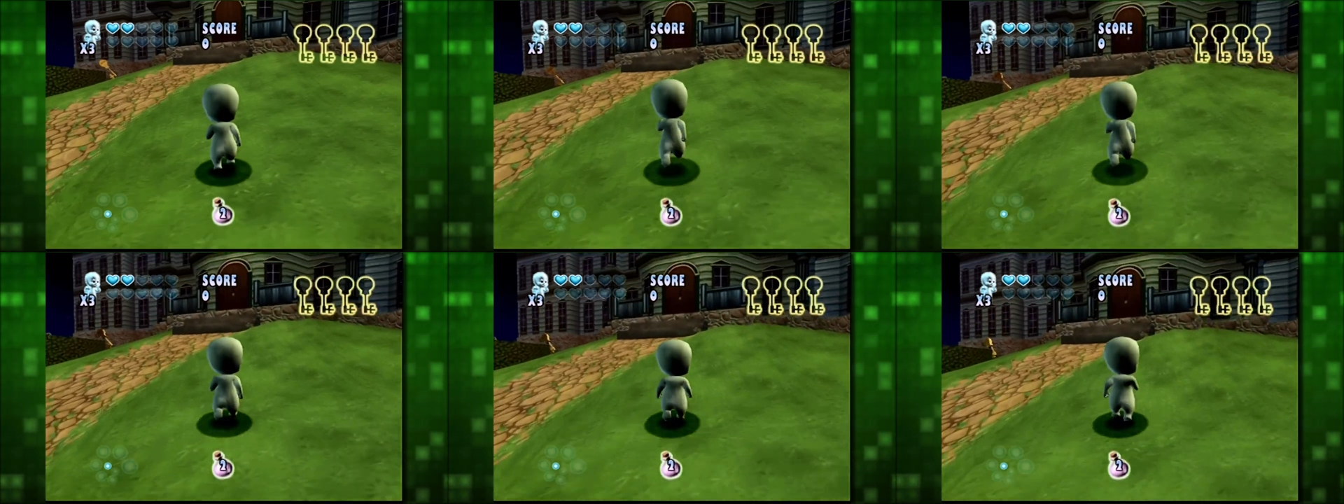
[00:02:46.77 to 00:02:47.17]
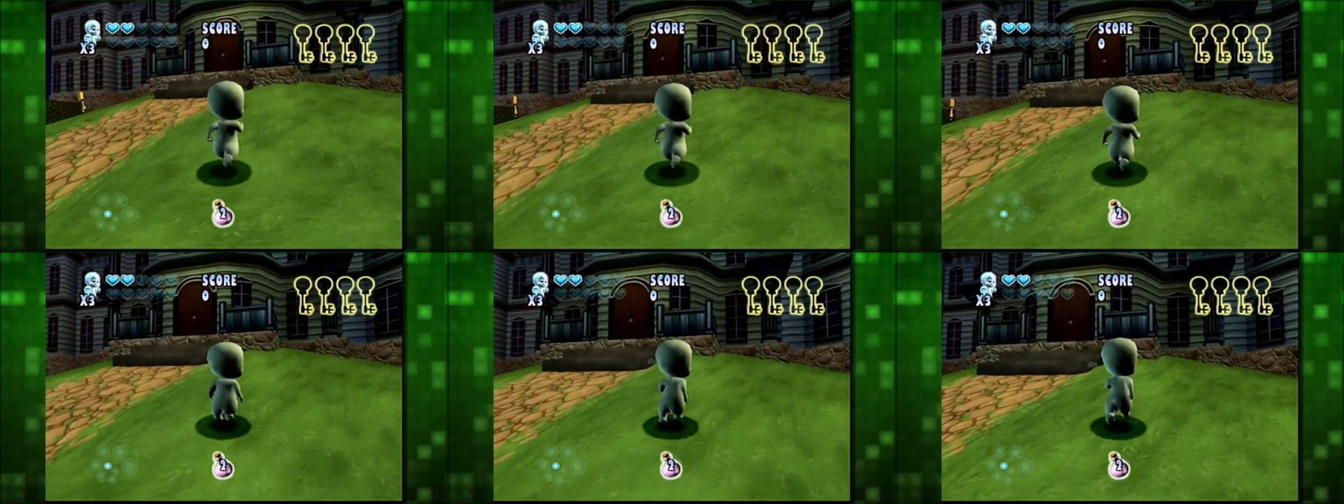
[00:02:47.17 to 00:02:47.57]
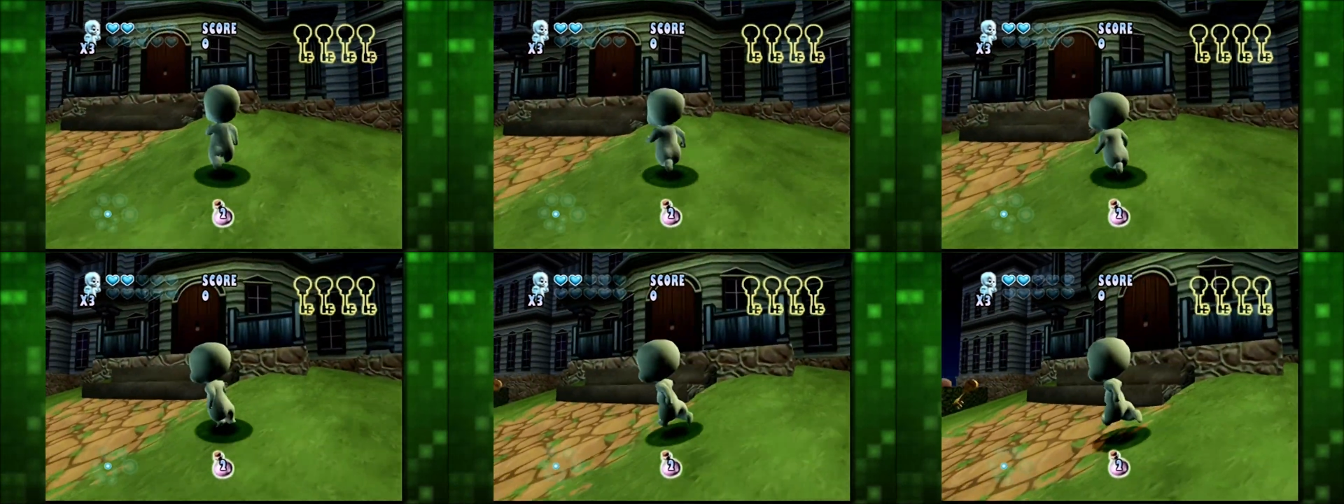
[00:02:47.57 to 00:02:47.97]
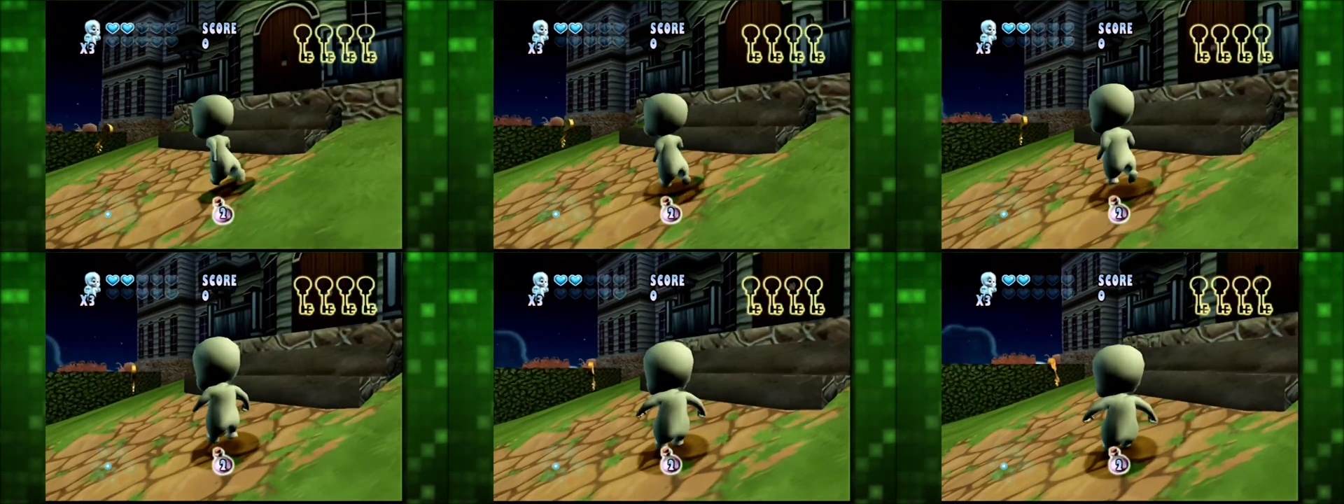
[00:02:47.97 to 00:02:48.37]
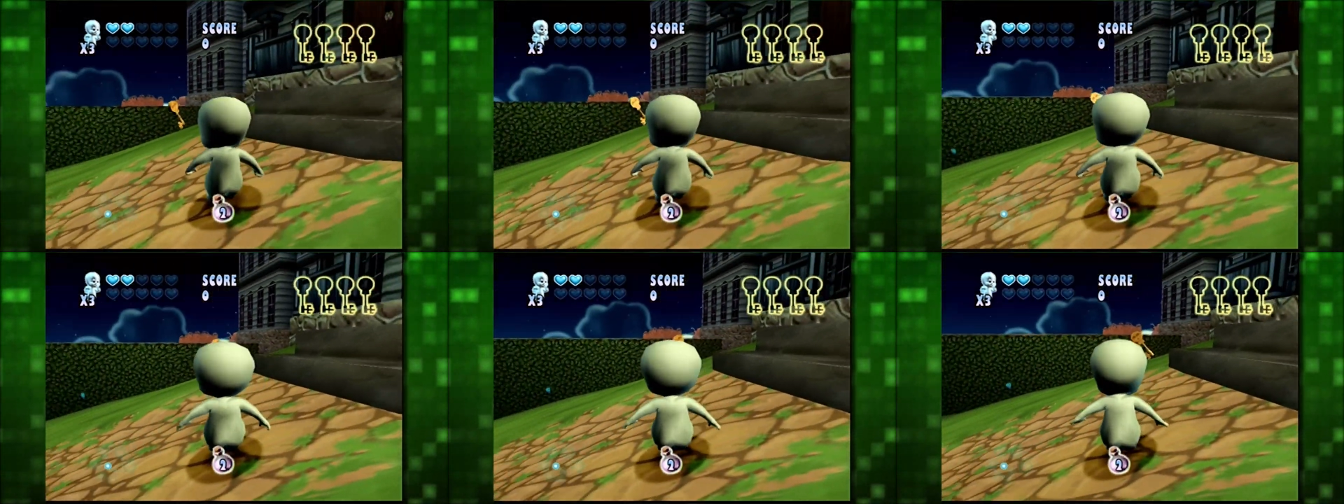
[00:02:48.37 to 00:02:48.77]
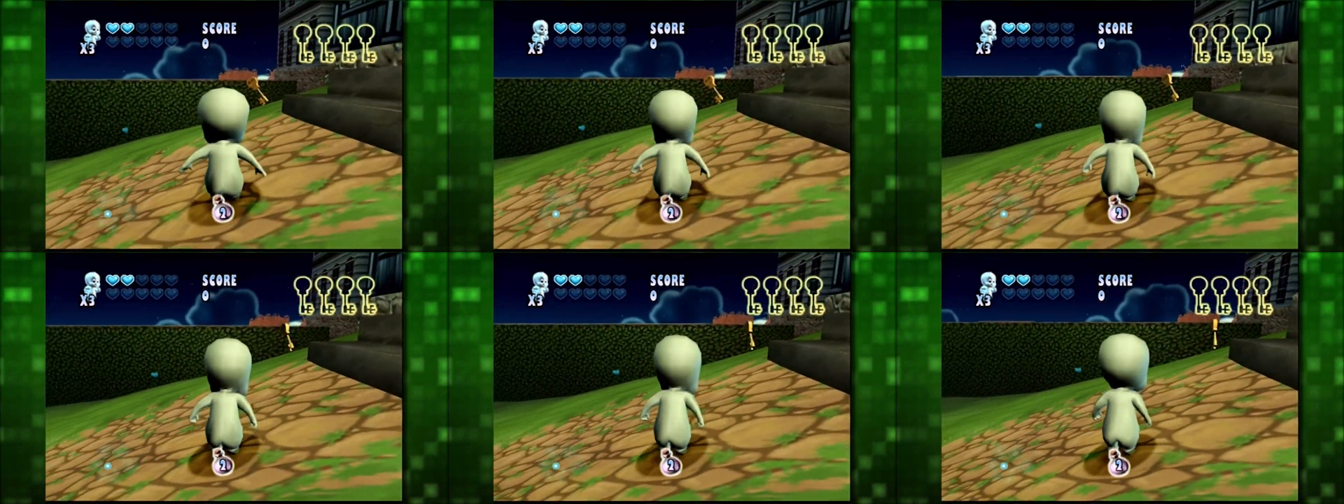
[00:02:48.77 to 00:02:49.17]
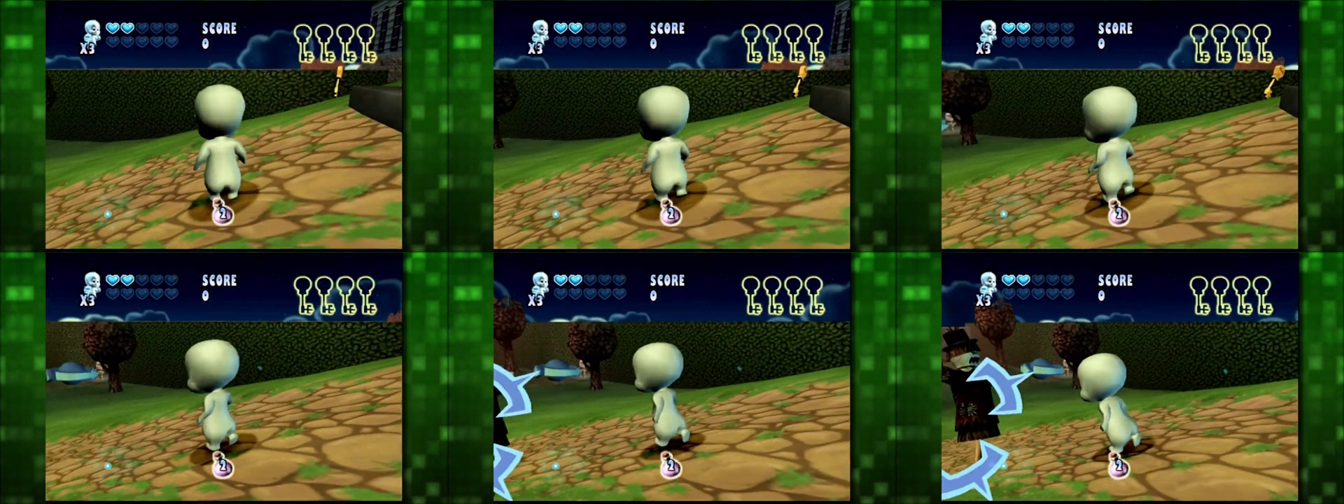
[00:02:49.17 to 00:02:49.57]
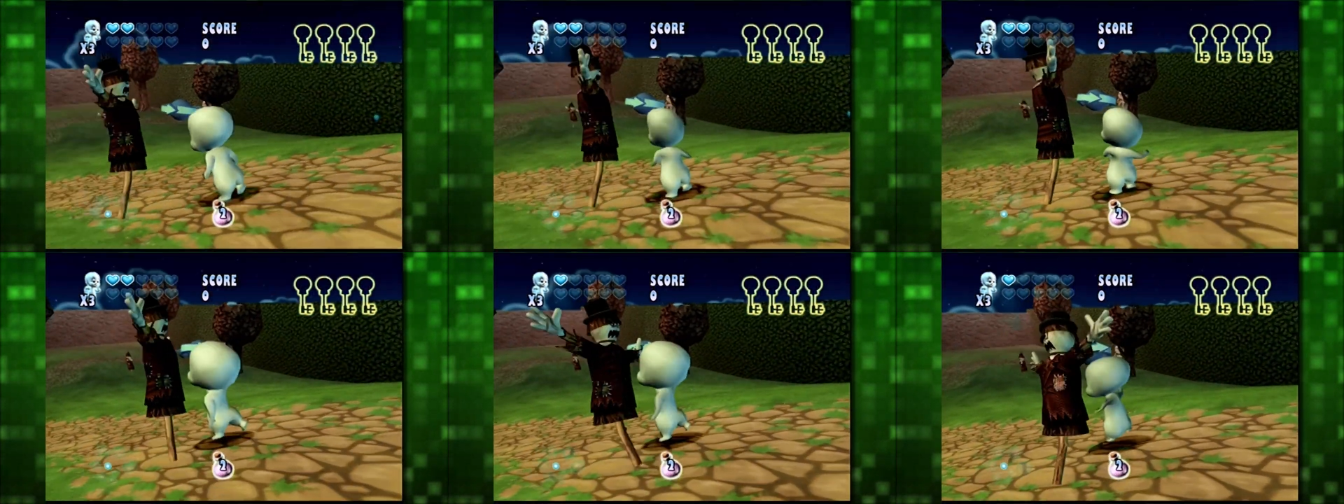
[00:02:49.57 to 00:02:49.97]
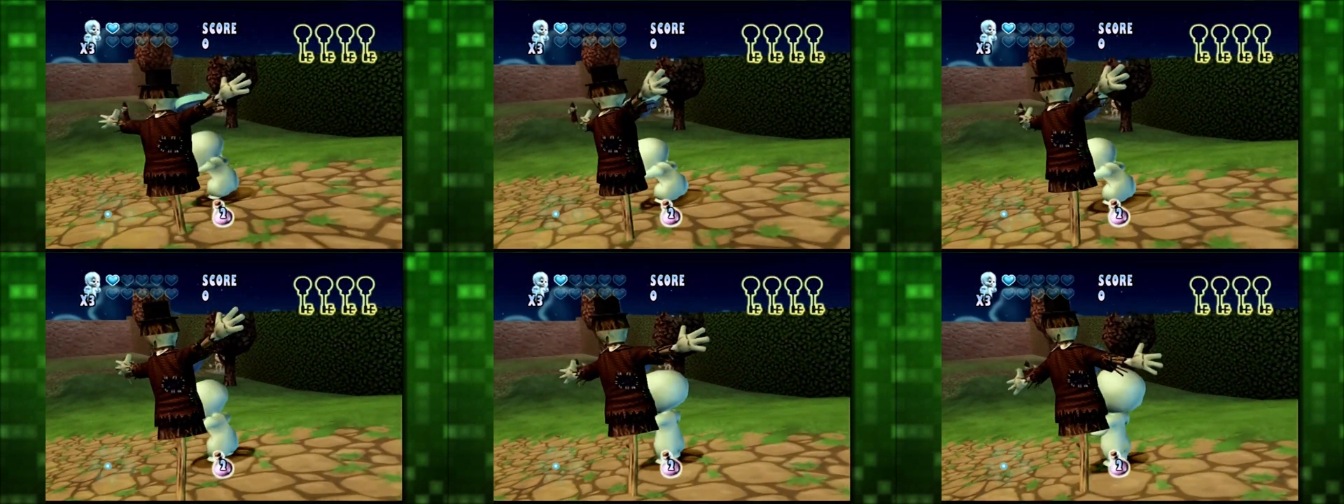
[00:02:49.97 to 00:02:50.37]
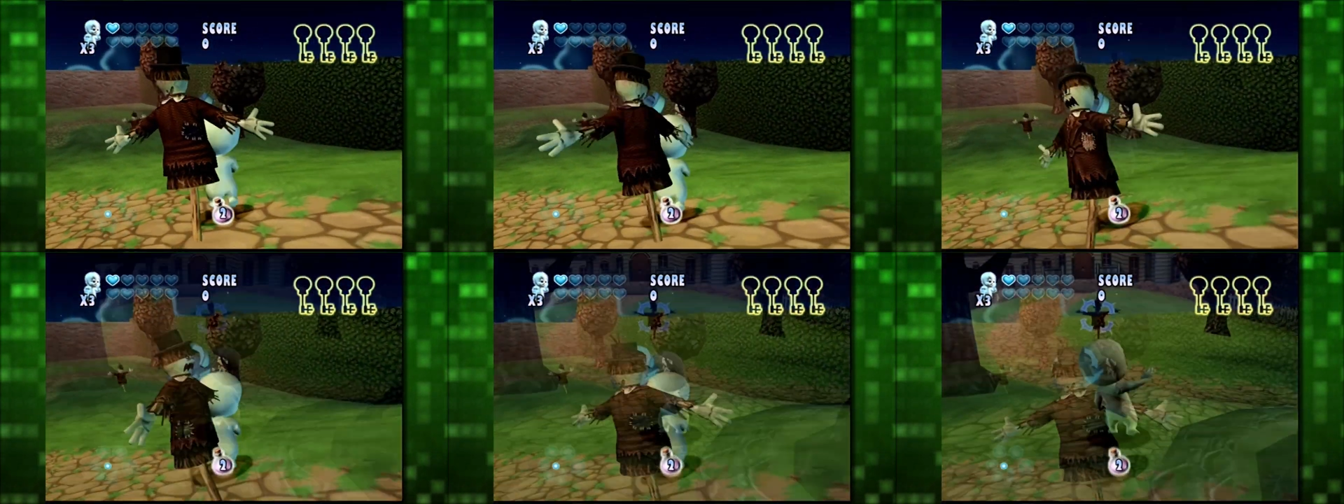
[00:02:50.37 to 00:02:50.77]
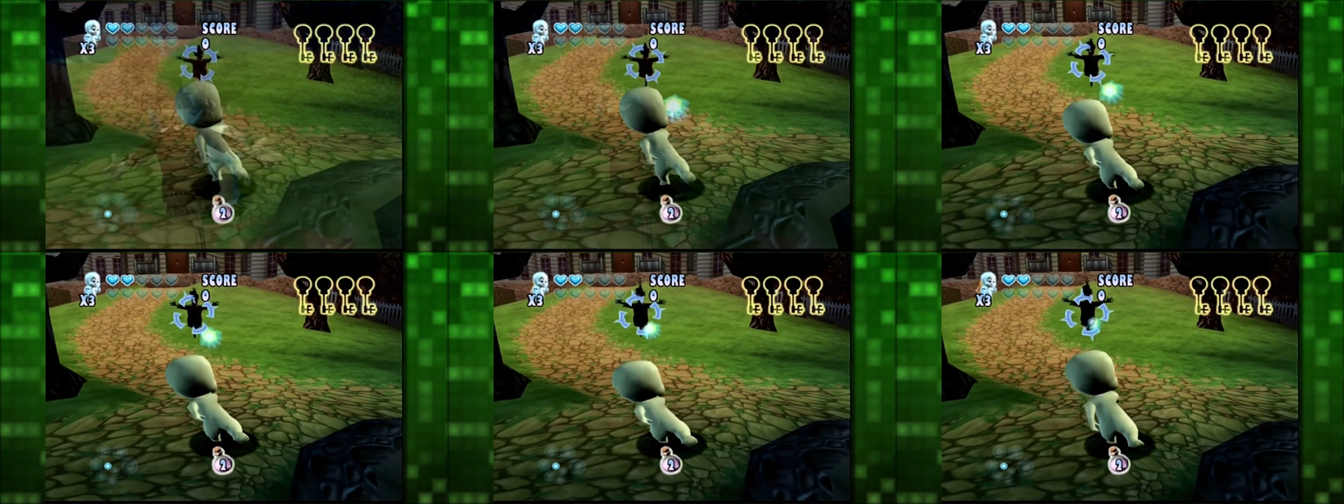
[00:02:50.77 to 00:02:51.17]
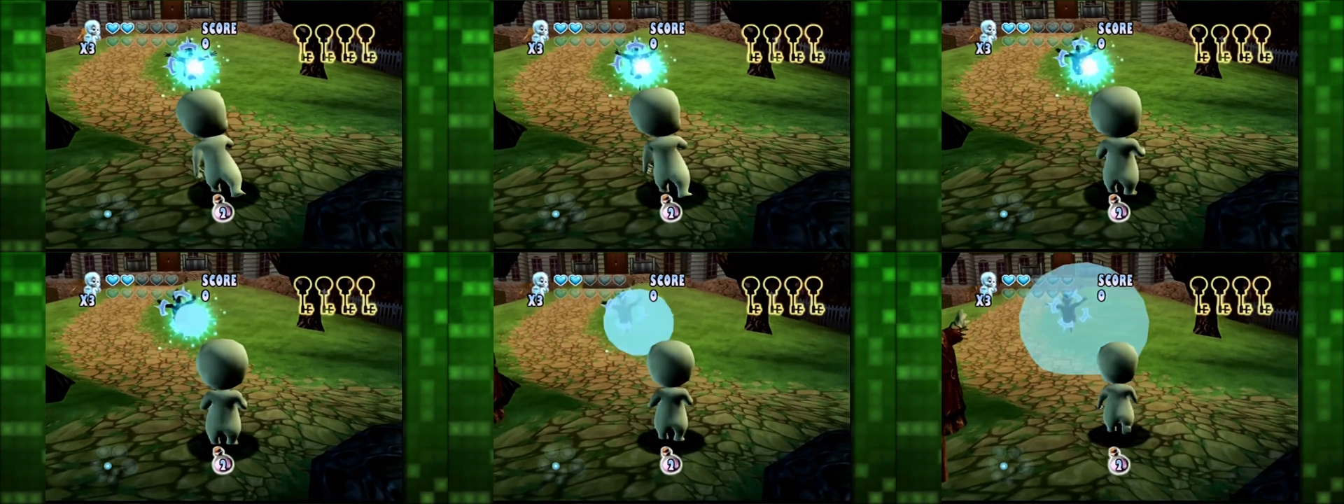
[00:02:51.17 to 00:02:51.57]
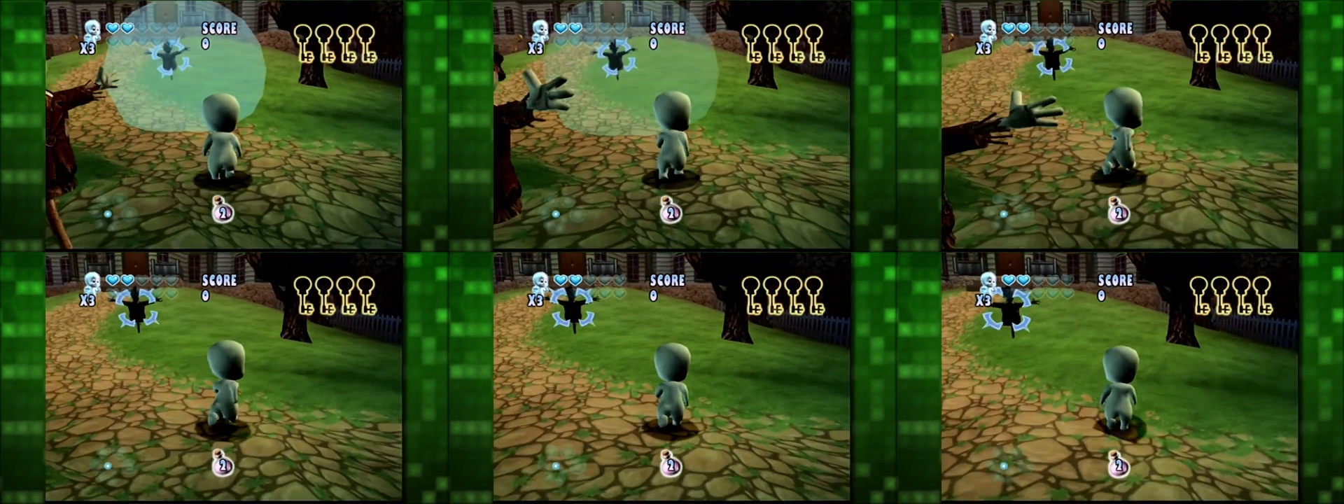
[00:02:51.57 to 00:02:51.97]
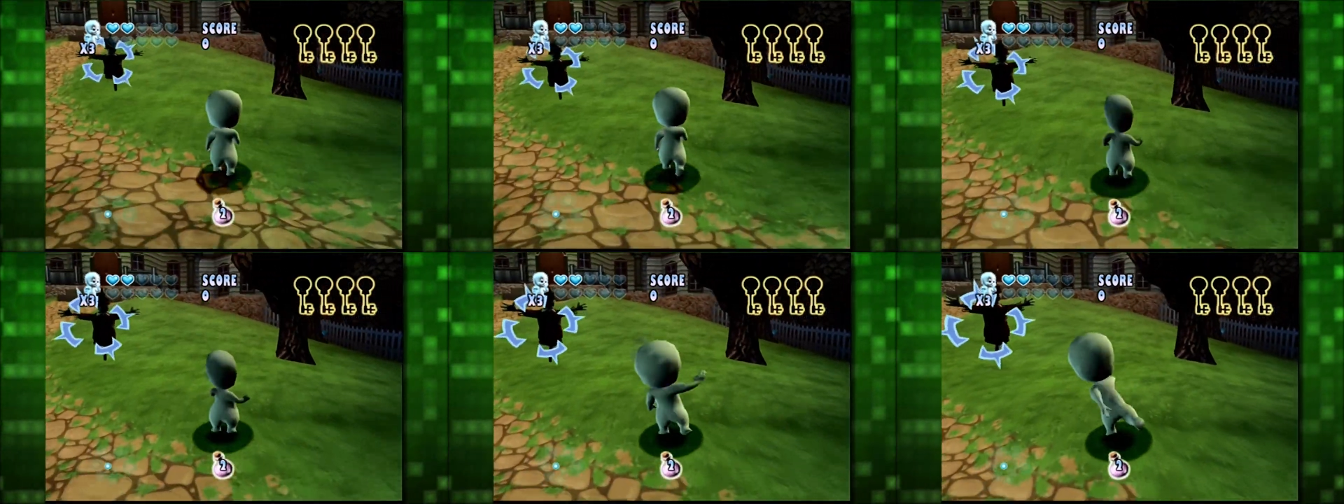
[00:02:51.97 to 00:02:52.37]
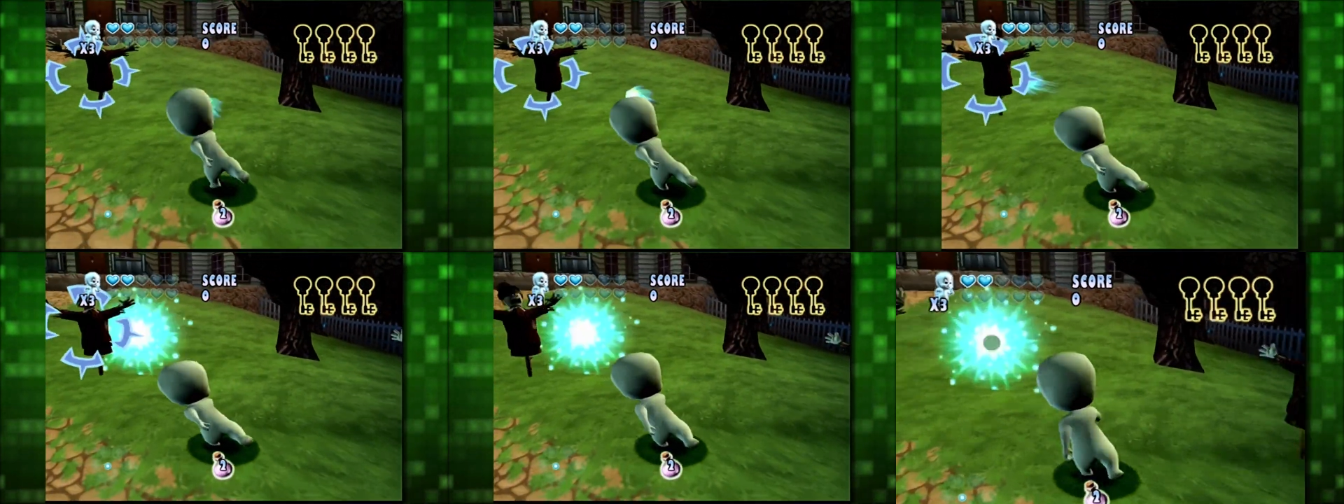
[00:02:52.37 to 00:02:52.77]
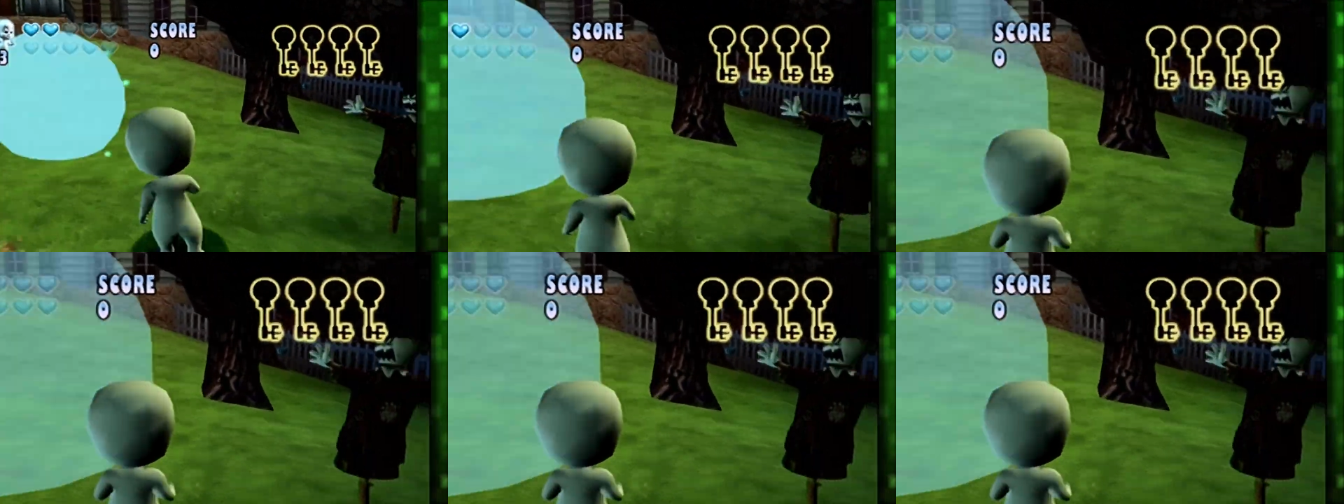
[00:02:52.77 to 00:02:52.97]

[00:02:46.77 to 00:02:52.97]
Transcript: (no speaker visible)